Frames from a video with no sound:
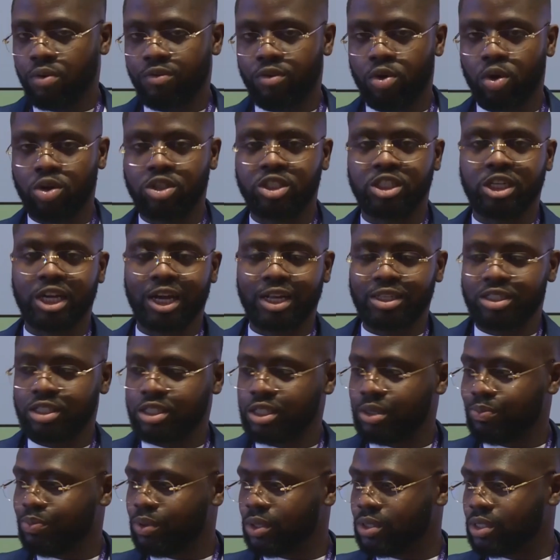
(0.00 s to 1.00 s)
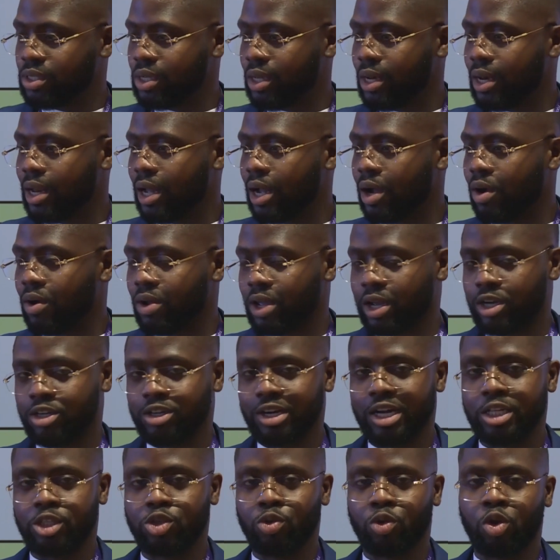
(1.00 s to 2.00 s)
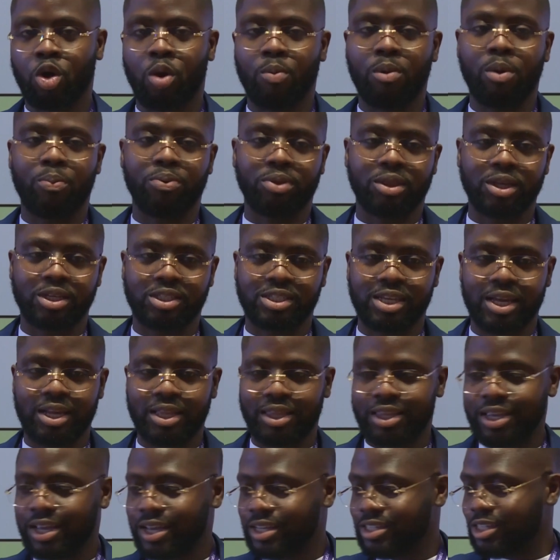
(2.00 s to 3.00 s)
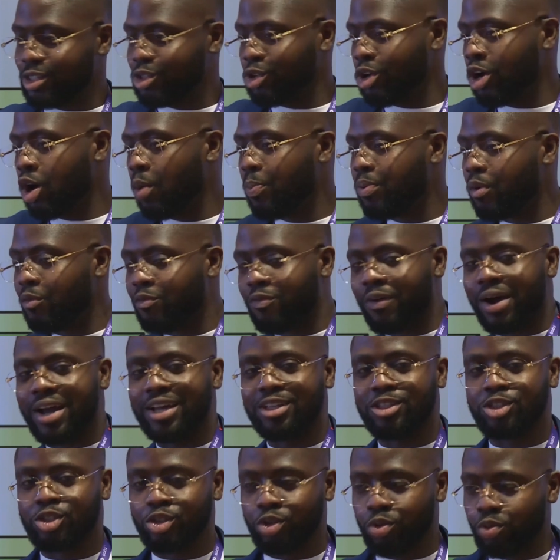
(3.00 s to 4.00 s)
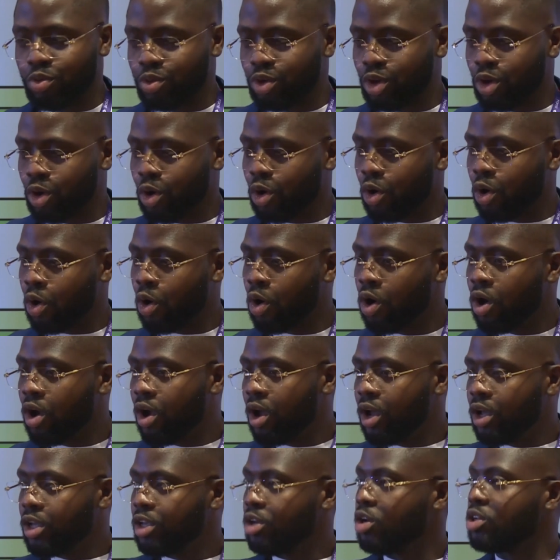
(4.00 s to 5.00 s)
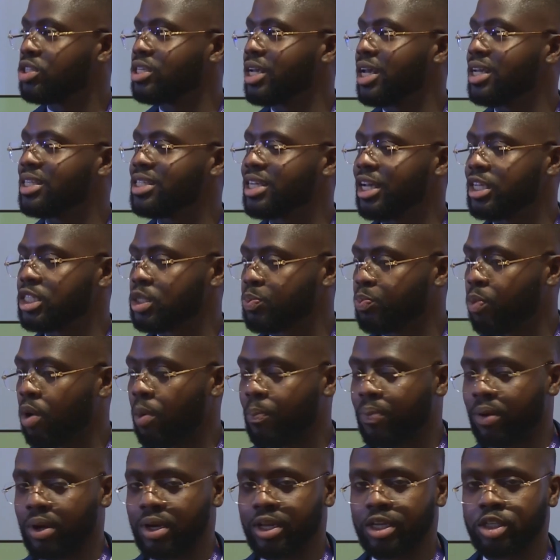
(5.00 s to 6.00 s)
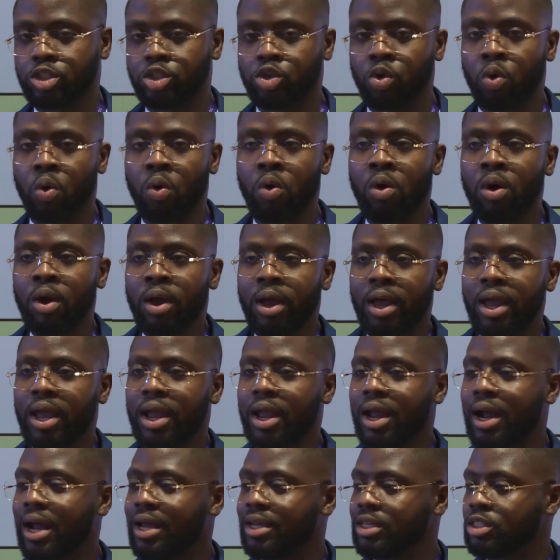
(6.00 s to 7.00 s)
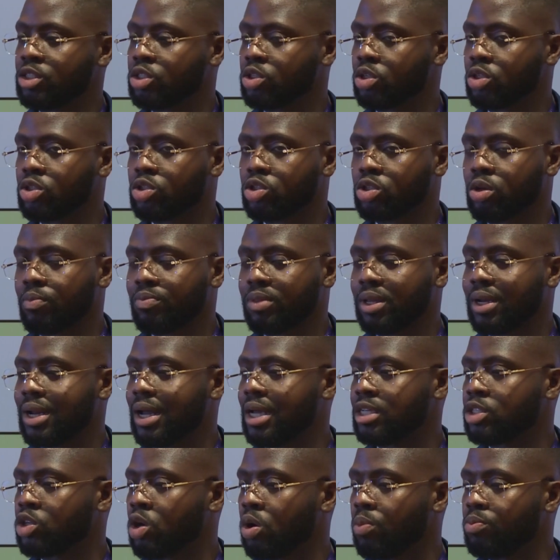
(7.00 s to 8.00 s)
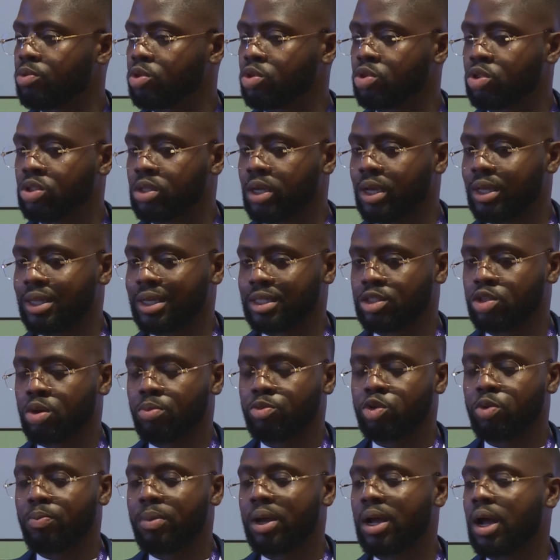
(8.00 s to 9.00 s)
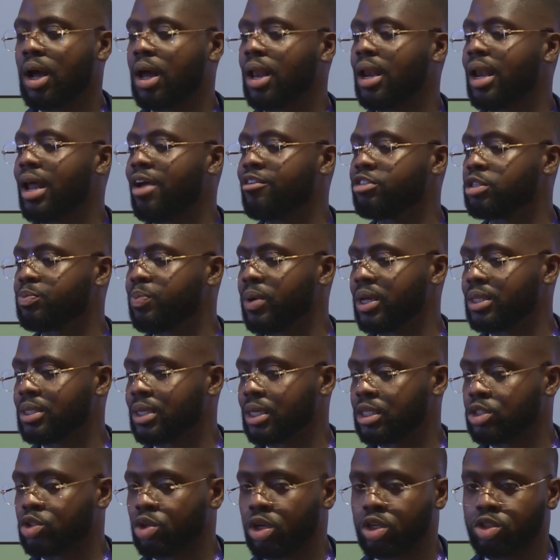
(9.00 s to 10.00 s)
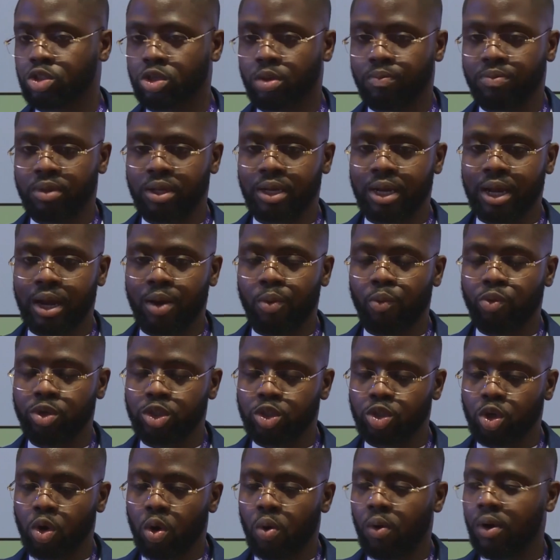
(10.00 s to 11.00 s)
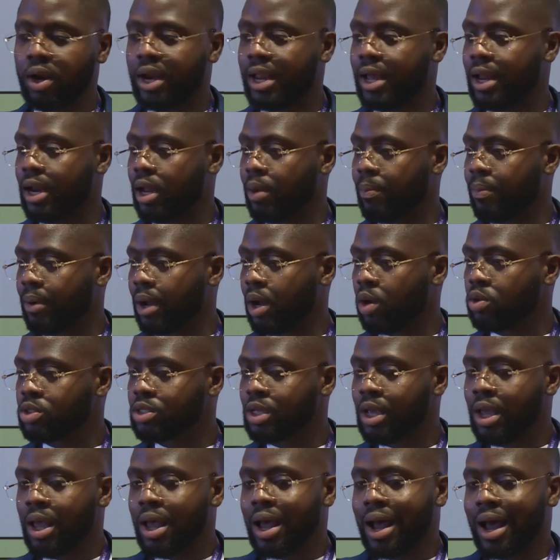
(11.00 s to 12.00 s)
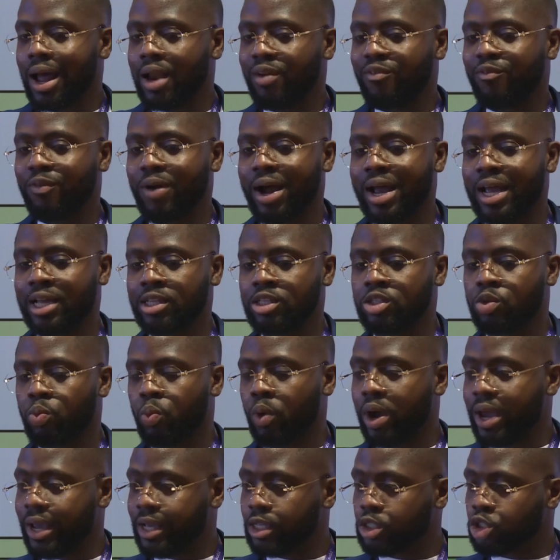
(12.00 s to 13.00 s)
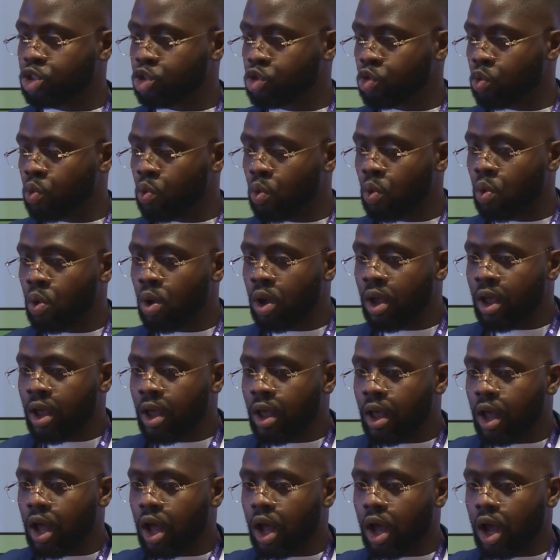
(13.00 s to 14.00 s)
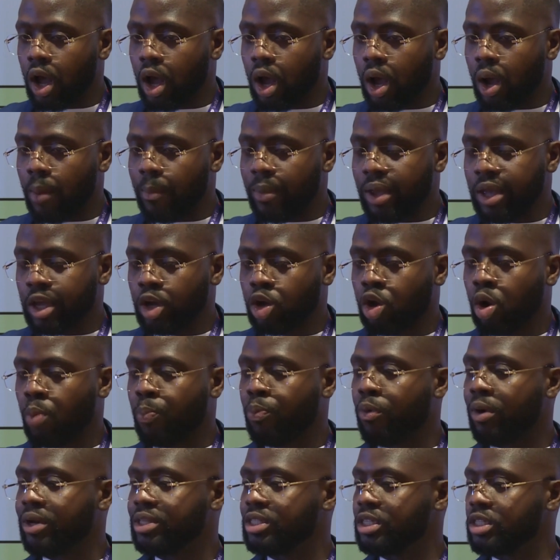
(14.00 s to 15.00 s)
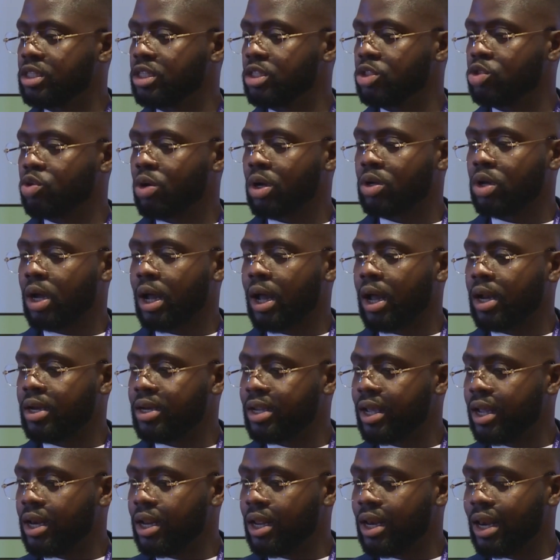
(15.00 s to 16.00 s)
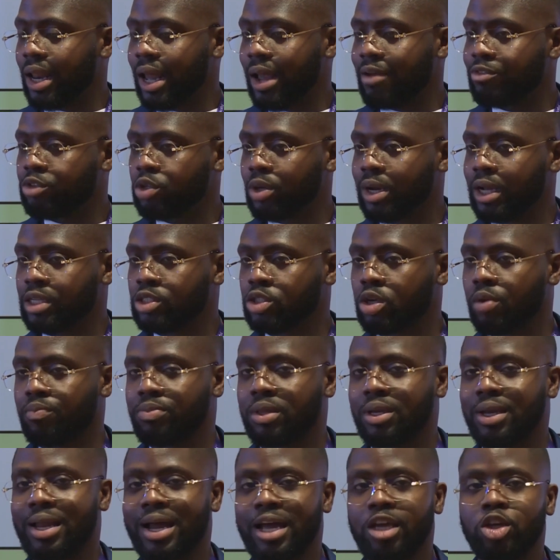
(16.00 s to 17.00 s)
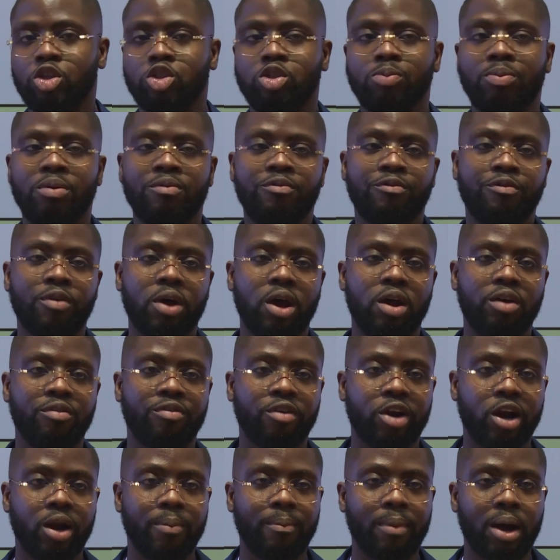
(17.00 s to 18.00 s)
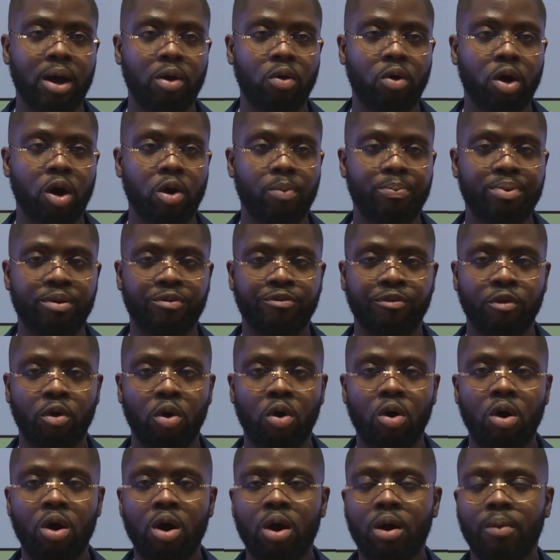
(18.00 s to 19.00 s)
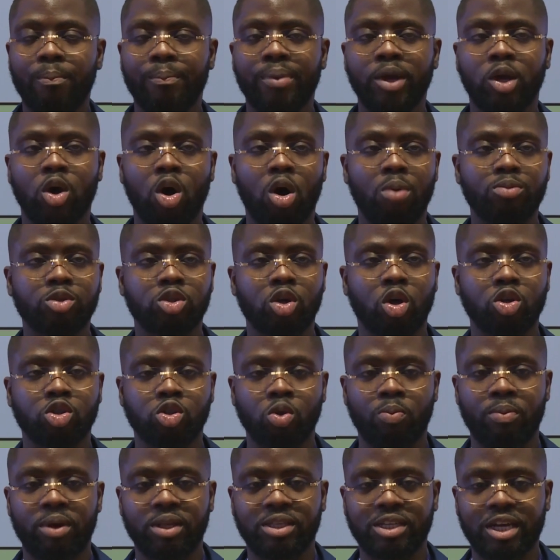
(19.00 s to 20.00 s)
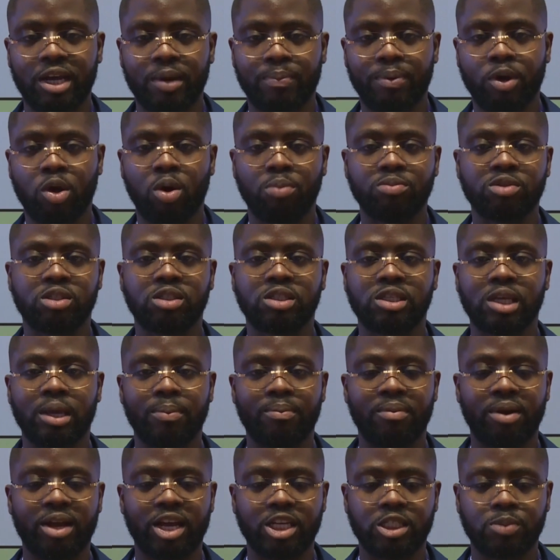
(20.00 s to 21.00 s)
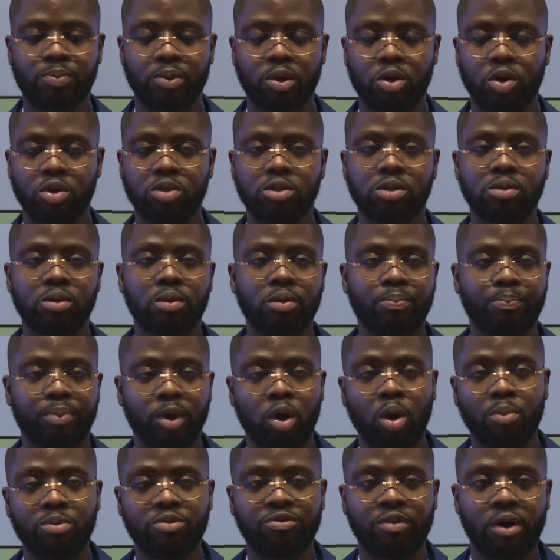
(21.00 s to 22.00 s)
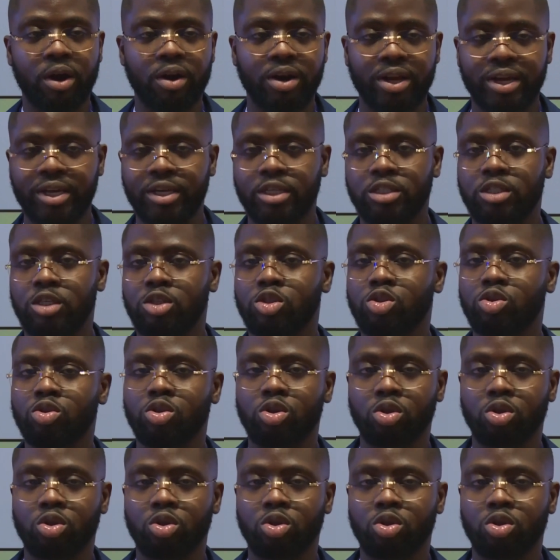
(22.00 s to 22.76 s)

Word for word: We've got Chats GPT now. You're trying to come up with a sentence. It will help you fine tune your your sentence properly. So AI is just something that has come to stay. It has come to make our lives better. So it's something that we should all learn about and find ways to um, incorporate it into our, our, daily life so that something that used to be very very manual before becomes automated becomes seamless because becomes very easy to